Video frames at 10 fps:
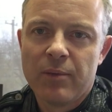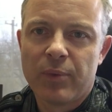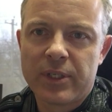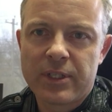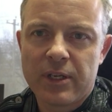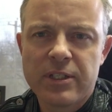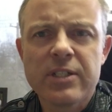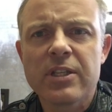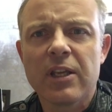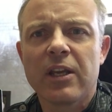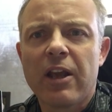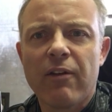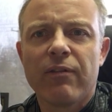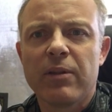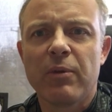But just think
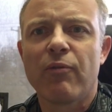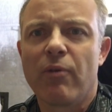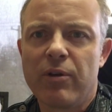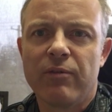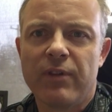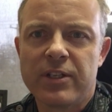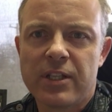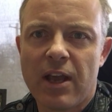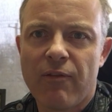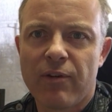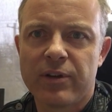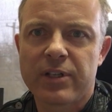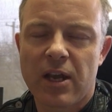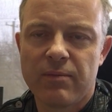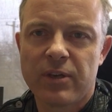carefully before you invest the effort and
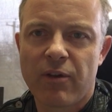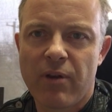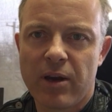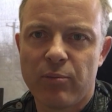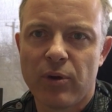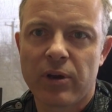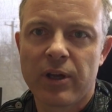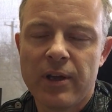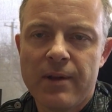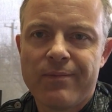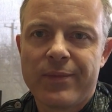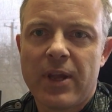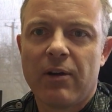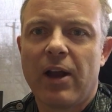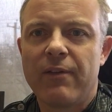time to create a book.
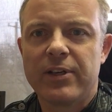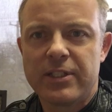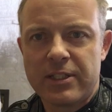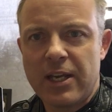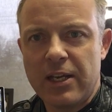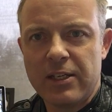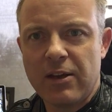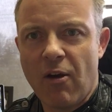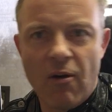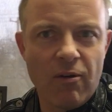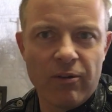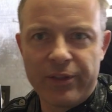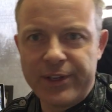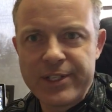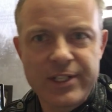Now, having said all
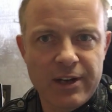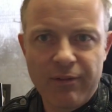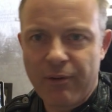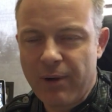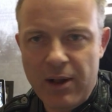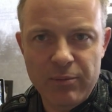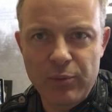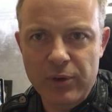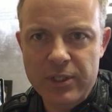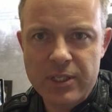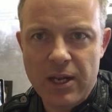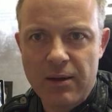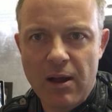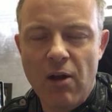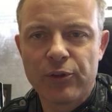this stuff around books,
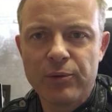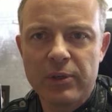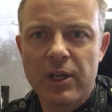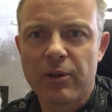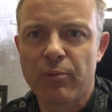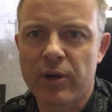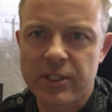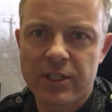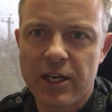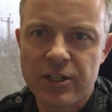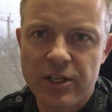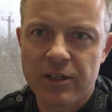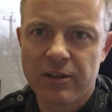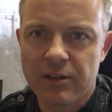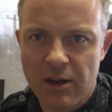I'll do another
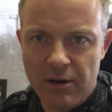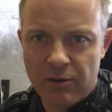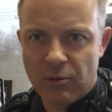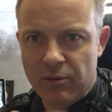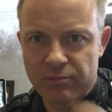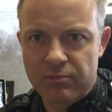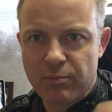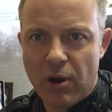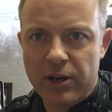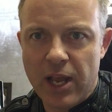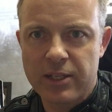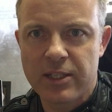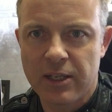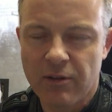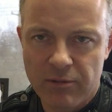presentation or podcast
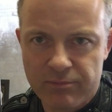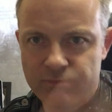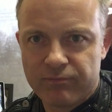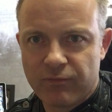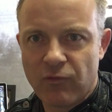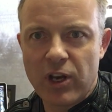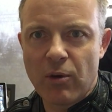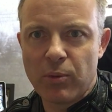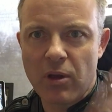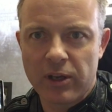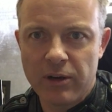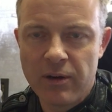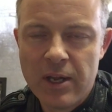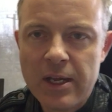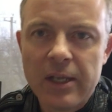thing or video blog
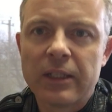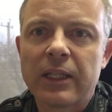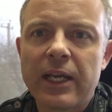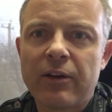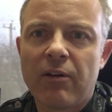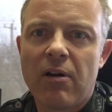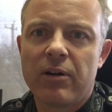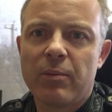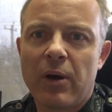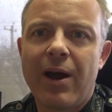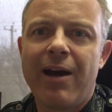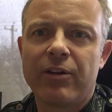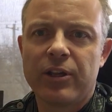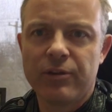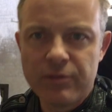here later on about how
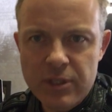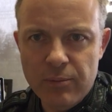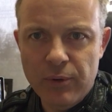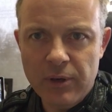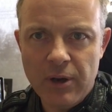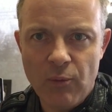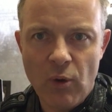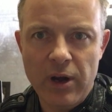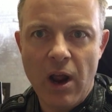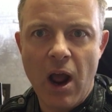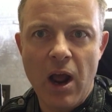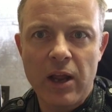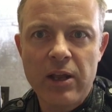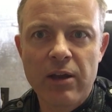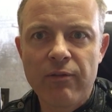to use the book and what
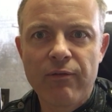I have